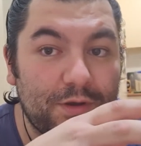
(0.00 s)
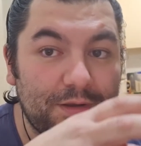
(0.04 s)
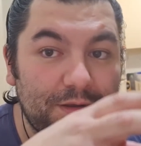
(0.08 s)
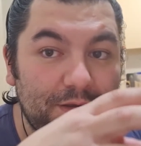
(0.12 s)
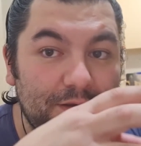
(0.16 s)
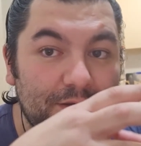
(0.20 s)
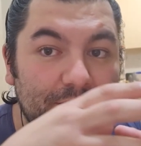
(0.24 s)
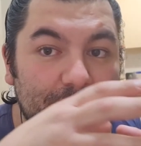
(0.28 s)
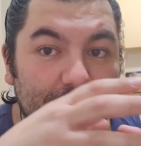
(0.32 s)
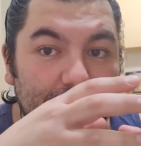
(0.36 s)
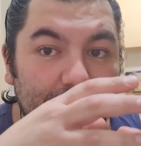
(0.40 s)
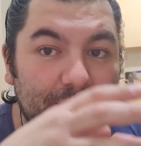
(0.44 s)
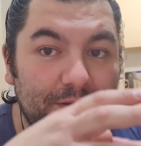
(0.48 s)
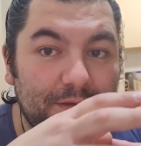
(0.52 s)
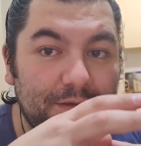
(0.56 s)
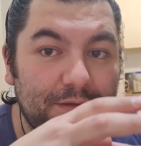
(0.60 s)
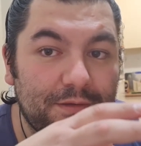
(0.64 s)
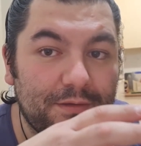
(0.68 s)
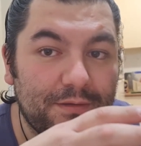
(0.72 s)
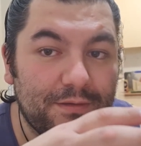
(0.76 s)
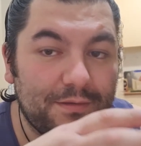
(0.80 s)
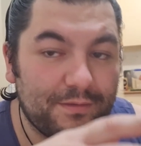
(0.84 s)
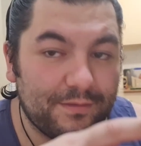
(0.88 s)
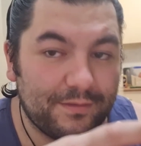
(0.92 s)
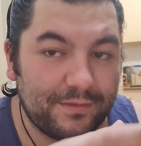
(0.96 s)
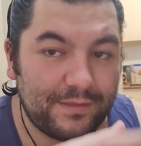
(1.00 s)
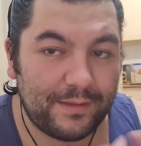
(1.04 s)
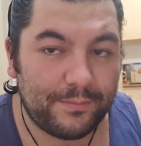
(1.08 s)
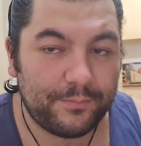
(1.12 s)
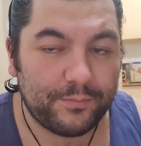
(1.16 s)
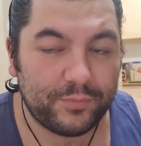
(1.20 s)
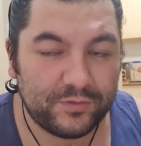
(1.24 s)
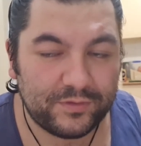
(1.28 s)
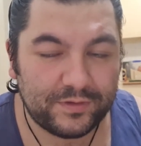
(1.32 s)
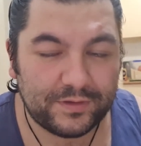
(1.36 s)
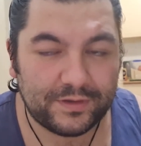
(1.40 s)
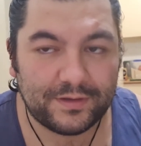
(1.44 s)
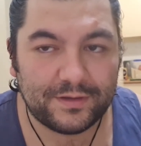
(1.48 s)
in that
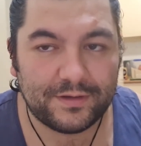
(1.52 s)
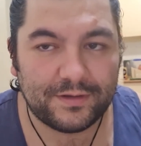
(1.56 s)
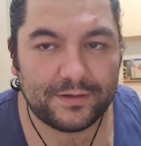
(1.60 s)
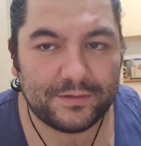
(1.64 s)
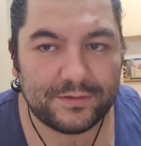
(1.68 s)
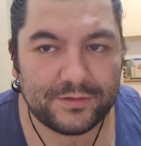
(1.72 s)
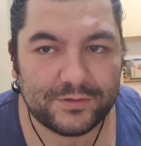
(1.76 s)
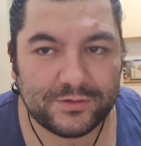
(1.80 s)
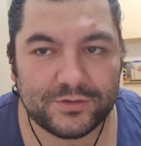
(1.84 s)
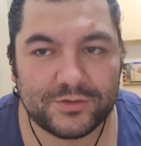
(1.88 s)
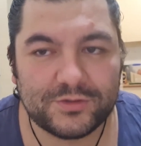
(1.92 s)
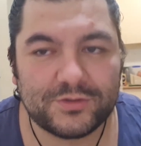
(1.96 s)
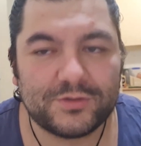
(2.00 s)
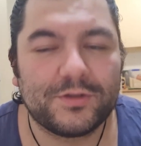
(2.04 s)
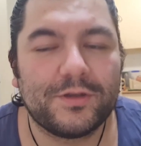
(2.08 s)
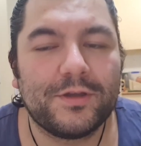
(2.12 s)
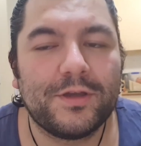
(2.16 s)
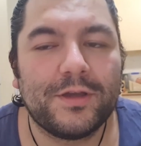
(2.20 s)
particular dish.